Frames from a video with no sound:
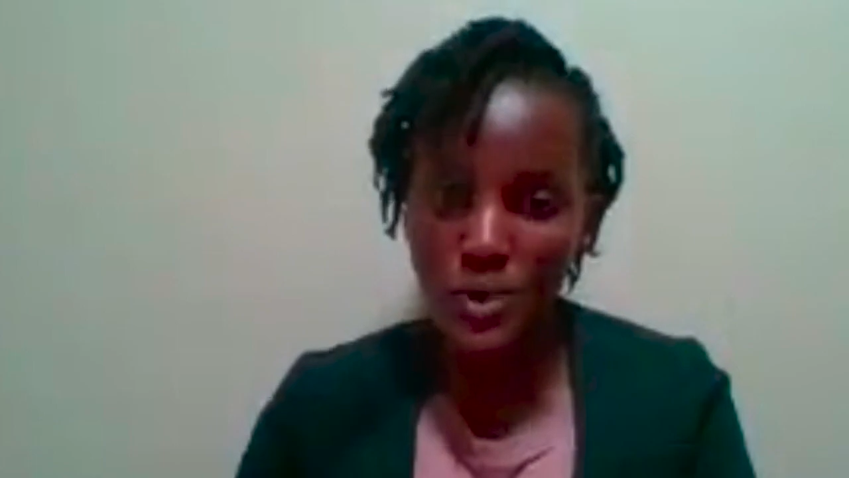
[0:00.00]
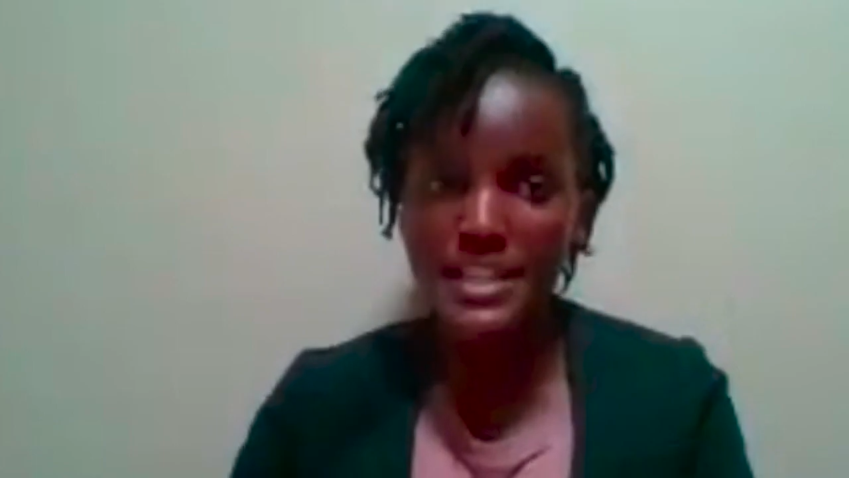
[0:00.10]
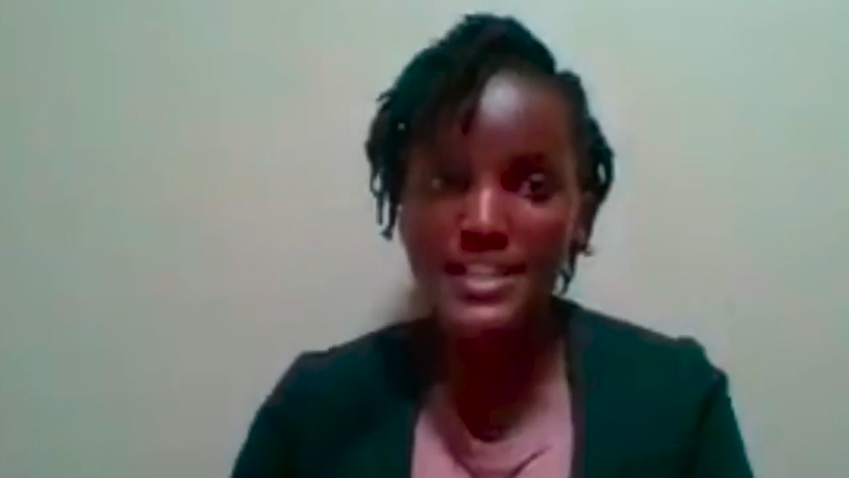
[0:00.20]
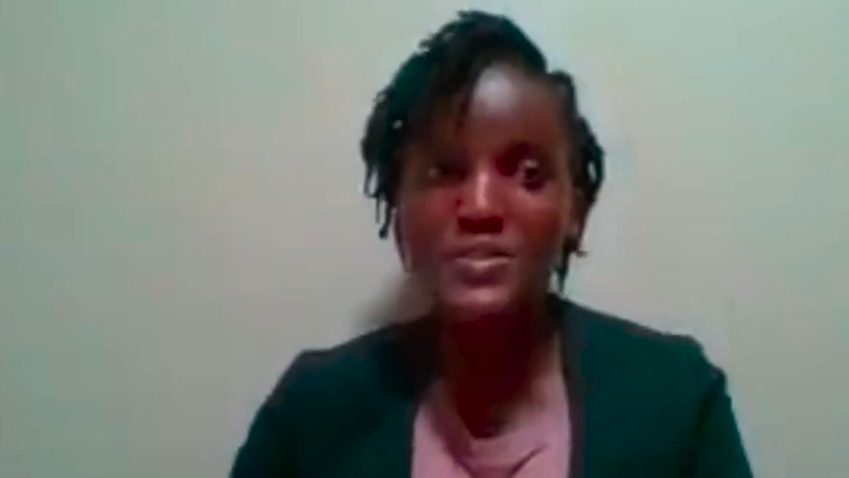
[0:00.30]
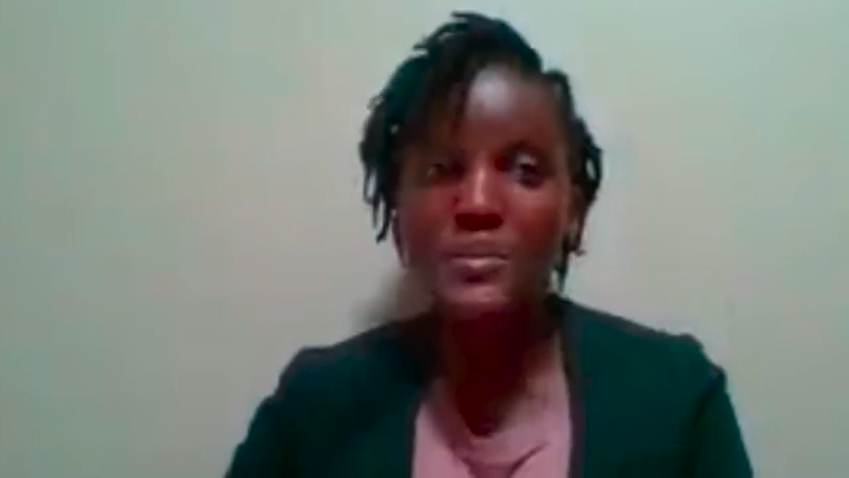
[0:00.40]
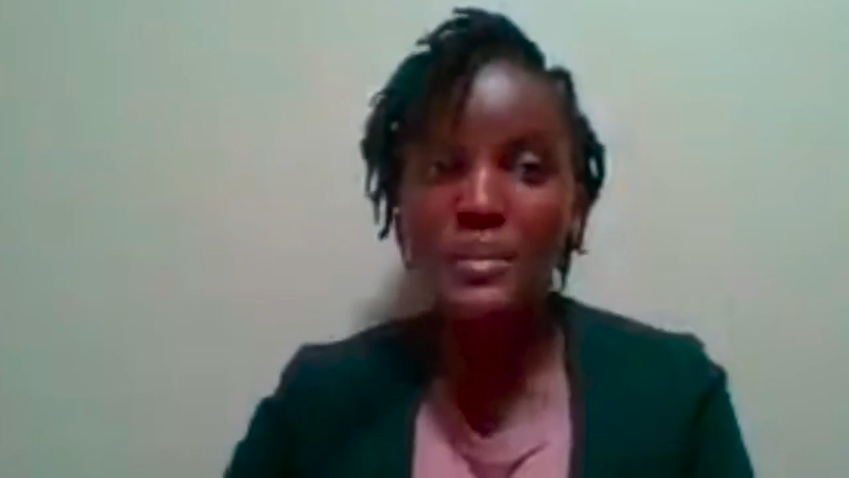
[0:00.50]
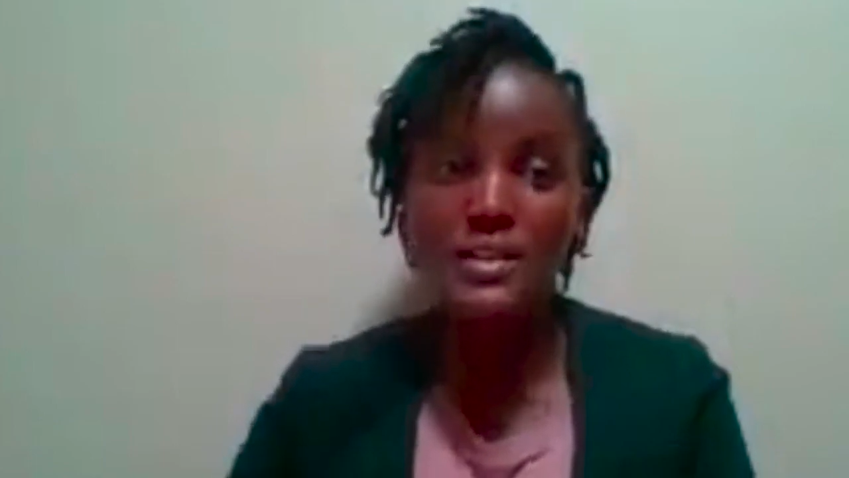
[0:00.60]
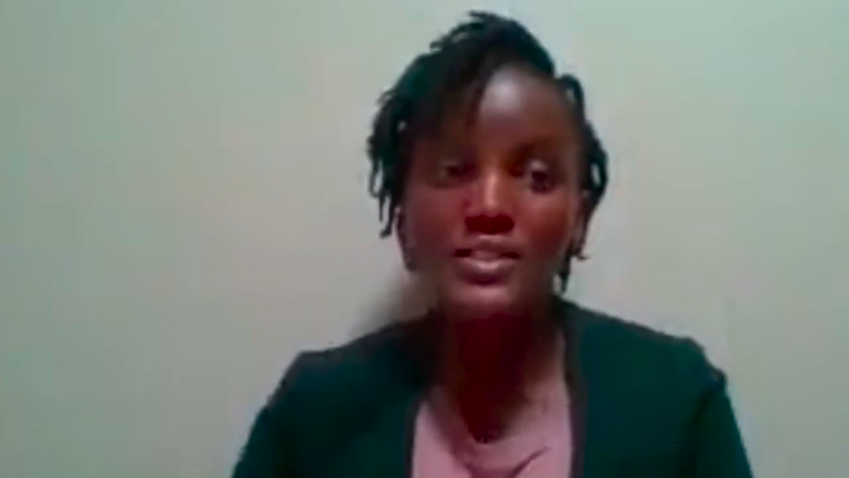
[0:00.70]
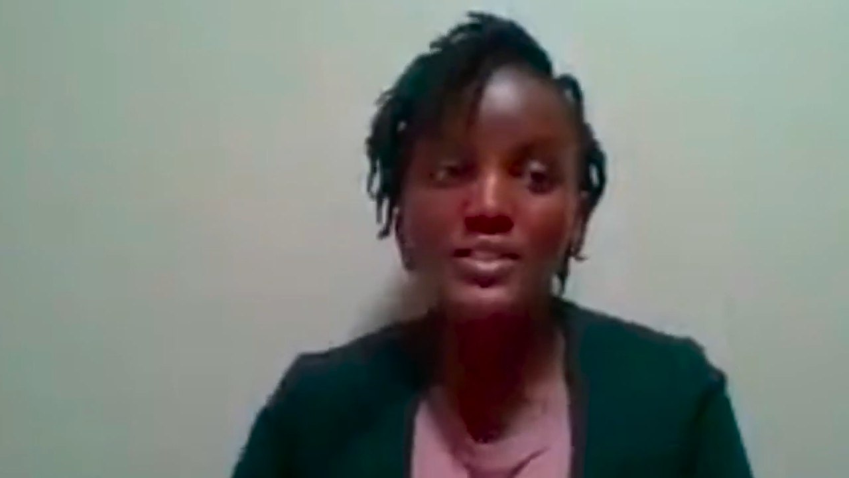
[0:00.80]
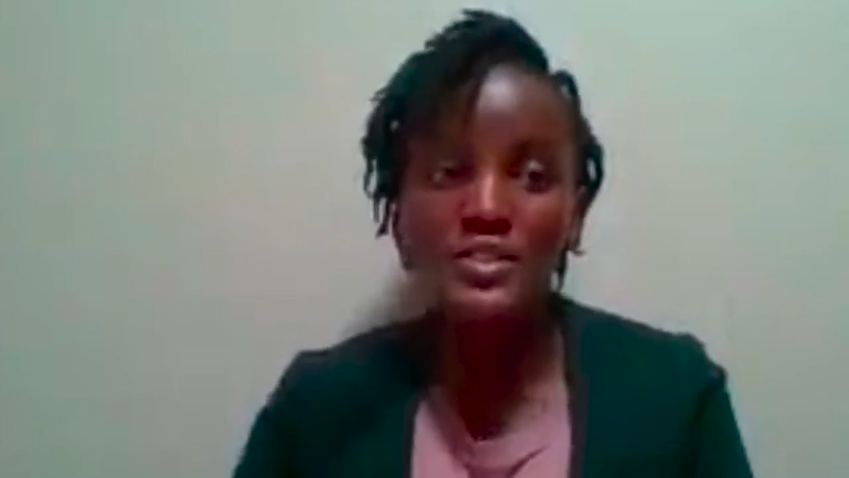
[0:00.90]
meaning the
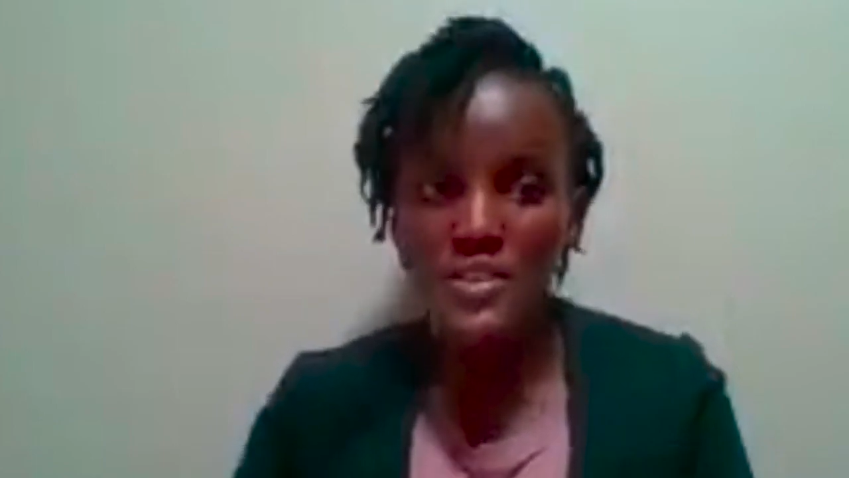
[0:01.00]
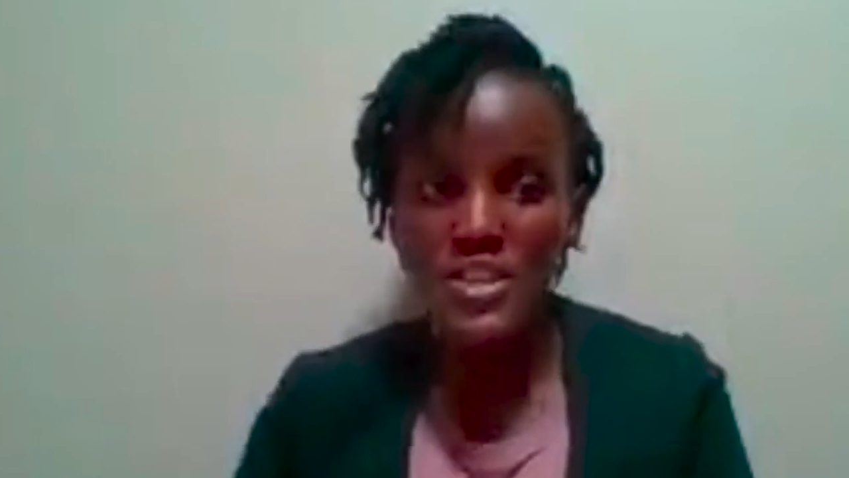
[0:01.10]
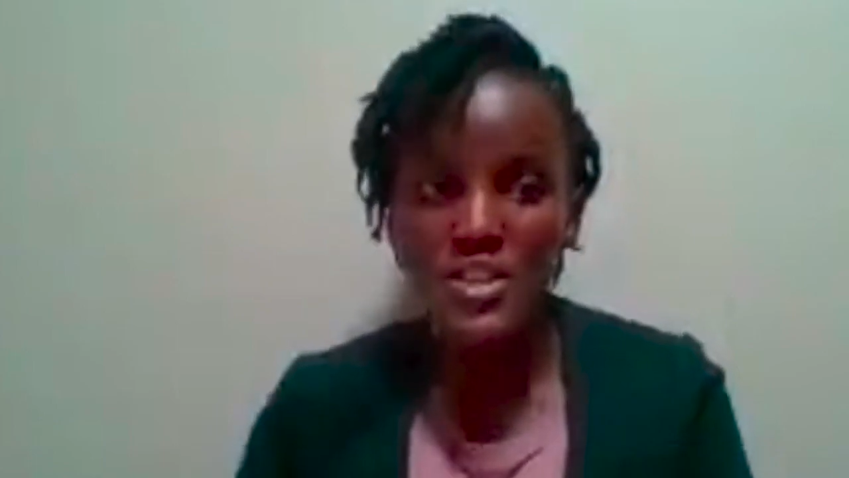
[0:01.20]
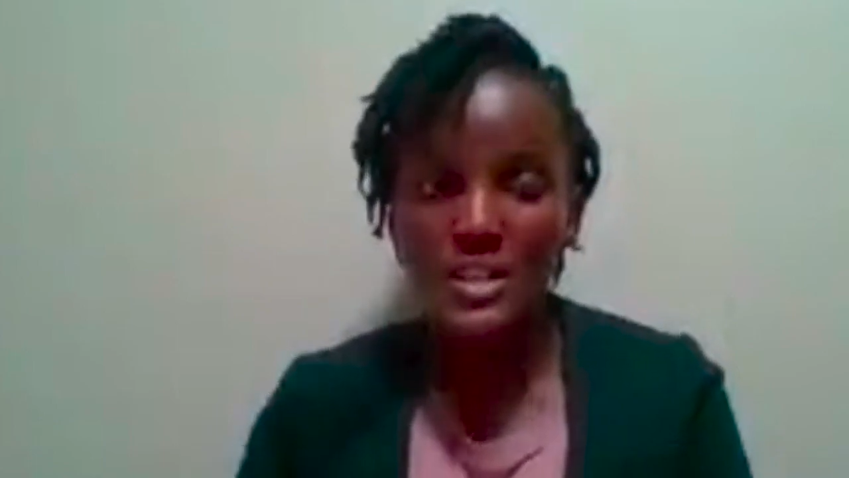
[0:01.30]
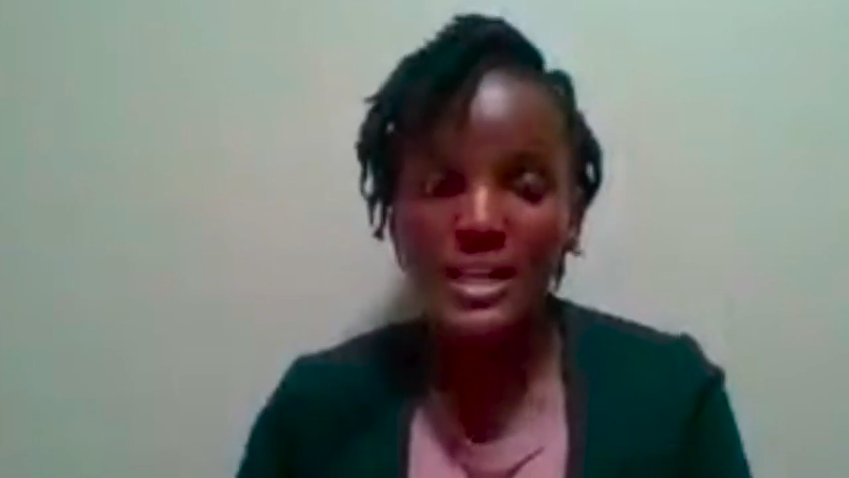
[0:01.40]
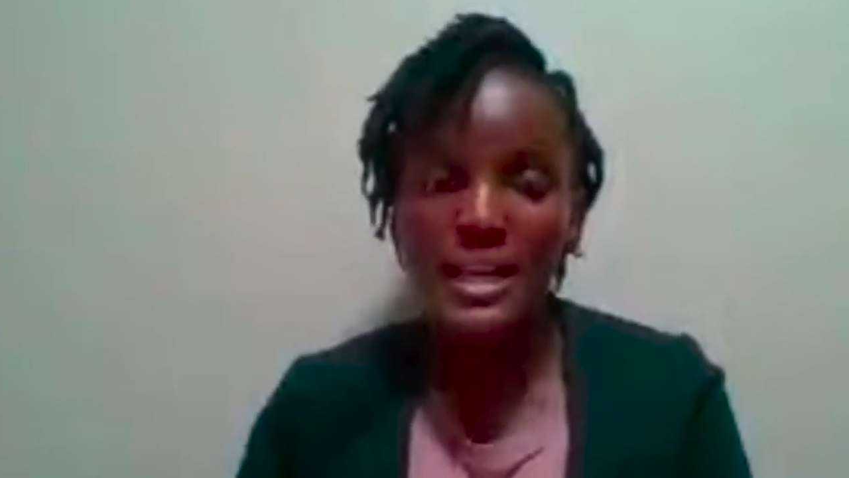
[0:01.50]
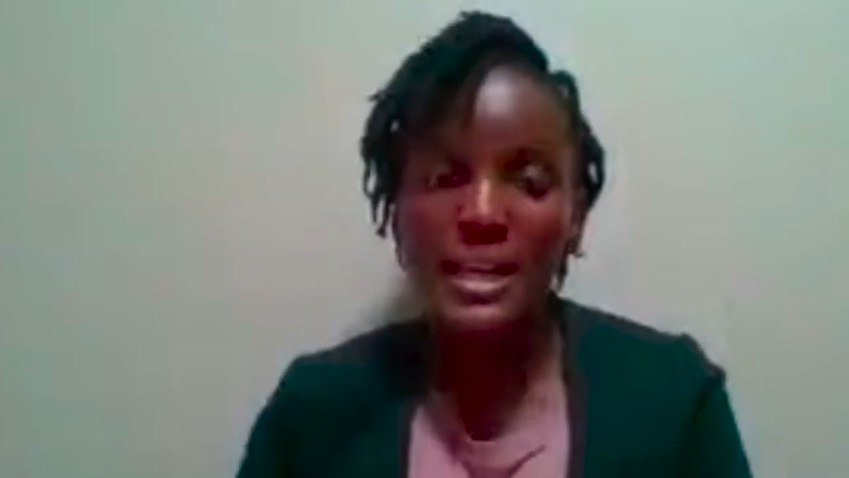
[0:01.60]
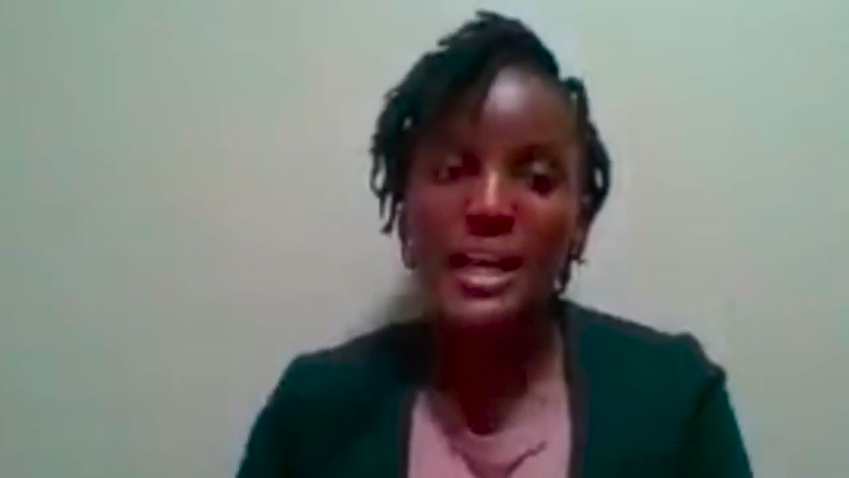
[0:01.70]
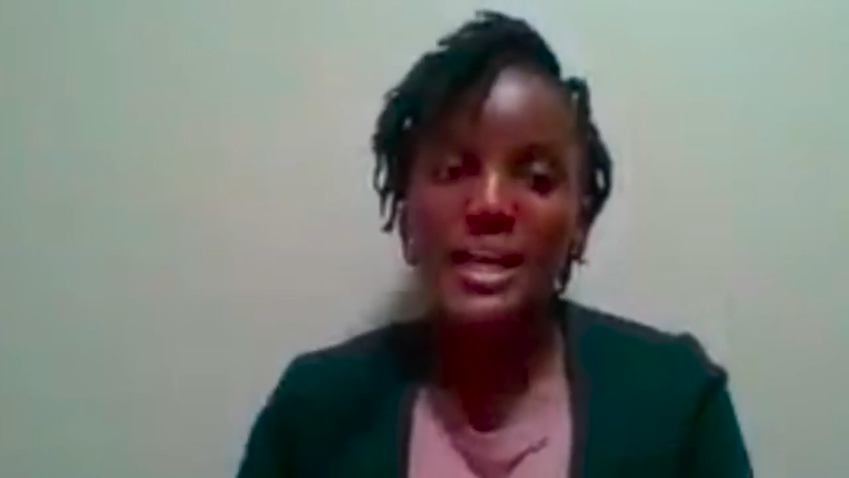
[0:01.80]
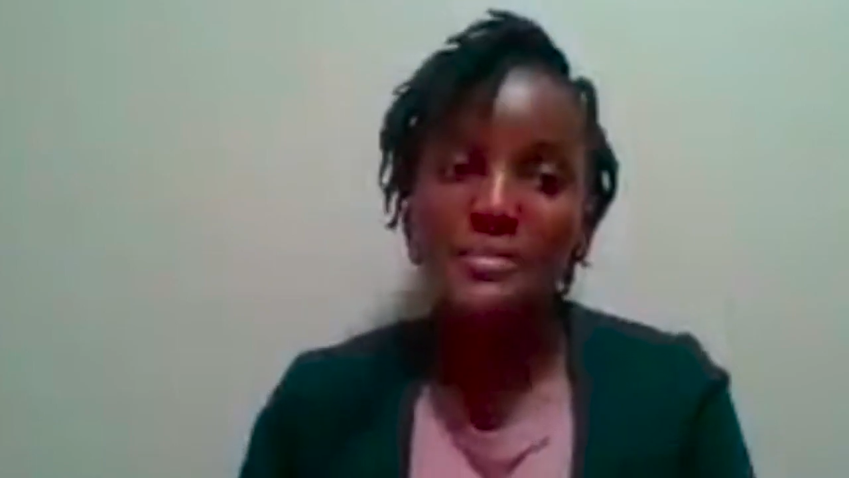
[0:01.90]
mother was already
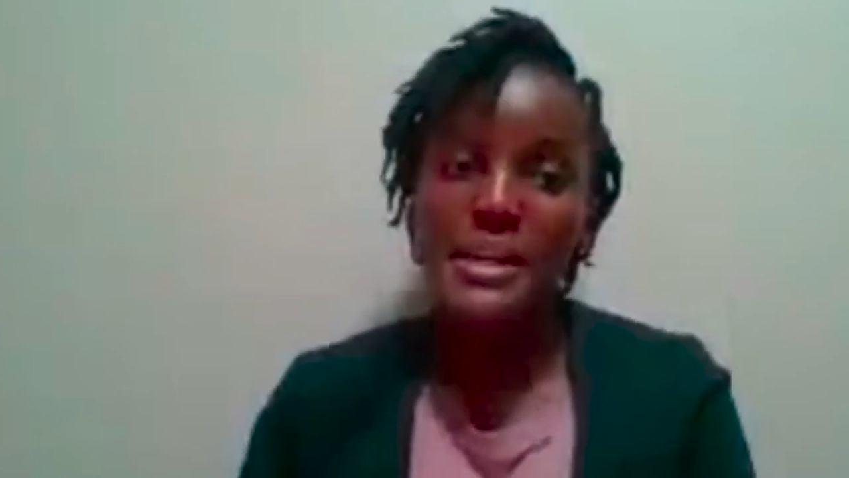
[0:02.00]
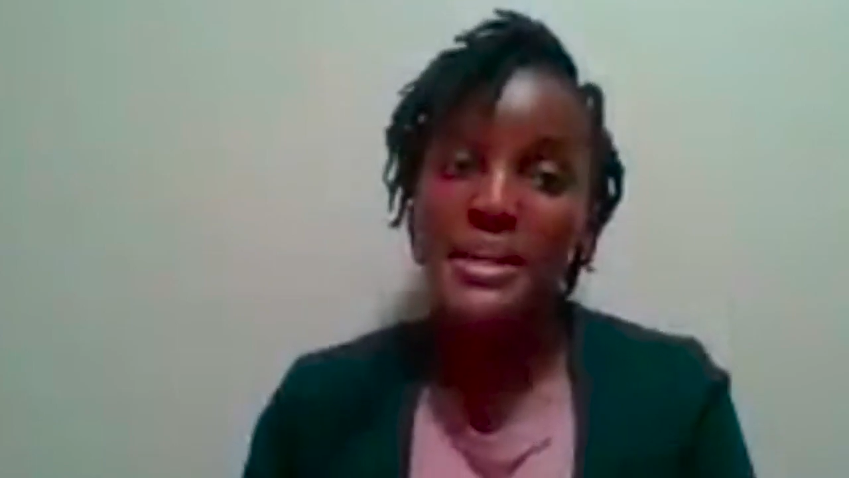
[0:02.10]
failing,